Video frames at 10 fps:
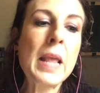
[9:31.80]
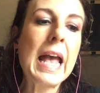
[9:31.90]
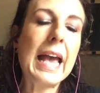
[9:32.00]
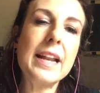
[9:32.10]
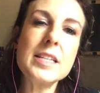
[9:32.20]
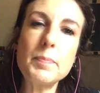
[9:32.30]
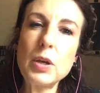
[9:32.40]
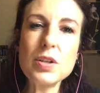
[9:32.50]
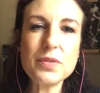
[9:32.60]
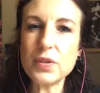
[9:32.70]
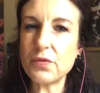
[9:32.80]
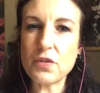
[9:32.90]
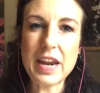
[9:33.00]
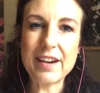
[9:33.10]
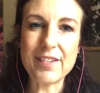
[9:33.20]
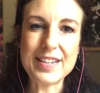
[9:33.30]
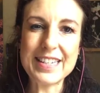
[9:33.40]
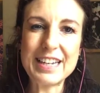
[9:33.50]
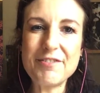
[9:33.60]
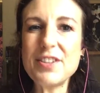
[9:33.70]
and it's a beautiful fragrance, and
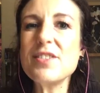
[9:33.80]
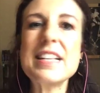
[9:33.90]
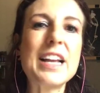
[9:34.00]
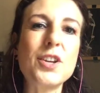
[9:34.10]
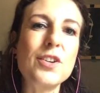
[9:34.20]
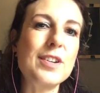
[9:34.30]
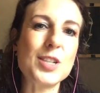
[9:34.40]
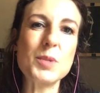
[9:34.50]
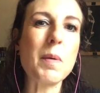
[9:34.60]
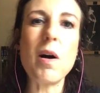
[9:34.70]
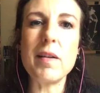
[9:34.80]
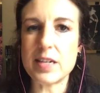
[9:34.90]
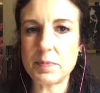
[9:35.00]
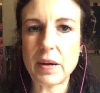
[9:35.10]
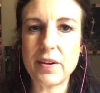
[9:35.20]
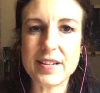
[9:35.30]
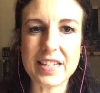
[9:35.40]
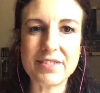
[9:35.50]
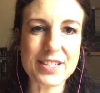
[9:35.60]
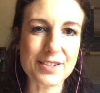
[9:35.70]
it feels like you're in a spa experience
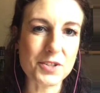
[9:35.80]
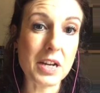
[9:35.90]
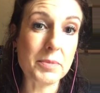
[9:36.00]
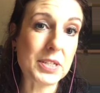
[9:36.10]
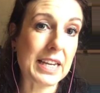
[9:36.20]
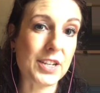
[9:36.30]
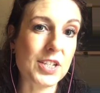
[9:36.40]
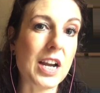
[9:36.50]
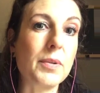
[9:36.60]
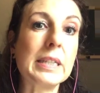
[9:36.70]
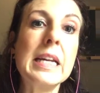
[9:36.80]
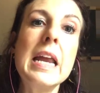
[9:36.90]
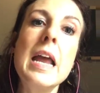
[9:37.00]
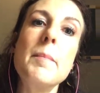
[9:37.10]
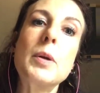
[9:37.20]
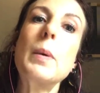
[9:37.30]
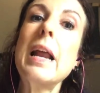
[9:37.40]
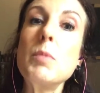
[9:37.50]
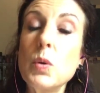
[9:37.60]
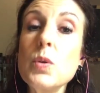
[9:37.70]
every single time you take a shower. But what
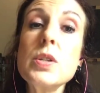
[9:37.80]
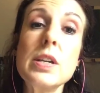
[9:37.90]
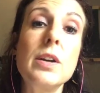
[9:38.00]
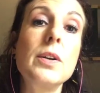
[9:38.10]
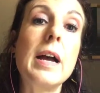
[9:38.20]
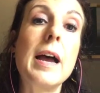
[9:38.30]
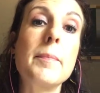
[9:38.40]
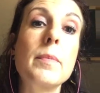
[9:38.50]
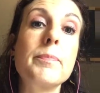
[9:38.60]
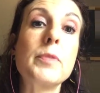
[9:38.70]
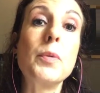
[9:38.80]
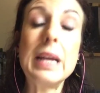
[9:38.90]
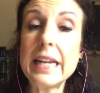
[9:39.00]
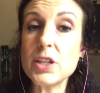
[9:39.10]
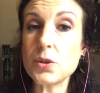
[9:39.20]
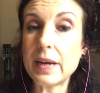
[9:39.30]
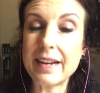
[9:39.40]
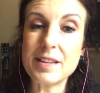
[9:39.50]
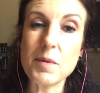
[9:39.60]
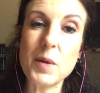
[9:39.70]
I'm also really enjoying at
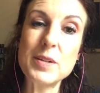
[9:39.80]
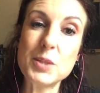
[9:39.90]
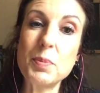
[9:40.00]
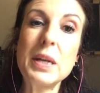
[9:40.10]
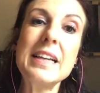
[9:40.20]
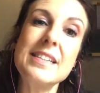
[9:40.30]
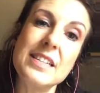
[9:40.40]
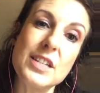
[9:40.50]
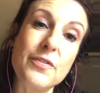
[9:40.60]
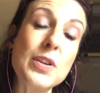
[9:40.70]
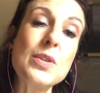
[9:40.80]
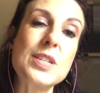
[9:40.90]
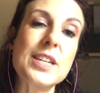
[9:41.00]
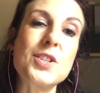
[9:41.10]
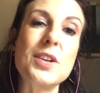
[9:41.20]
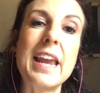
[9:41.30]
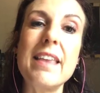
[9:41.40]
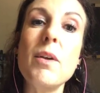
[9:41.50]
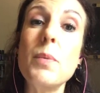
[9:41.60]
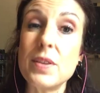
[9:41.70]
the moment is putting it in a diffuser
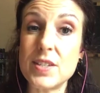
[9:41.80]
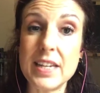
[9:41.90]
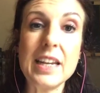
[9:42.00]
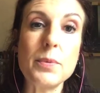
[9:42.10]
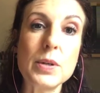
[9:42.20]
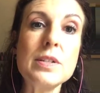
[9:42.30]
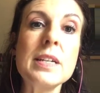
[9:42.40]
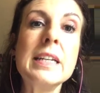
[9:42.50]
together with cedarwood,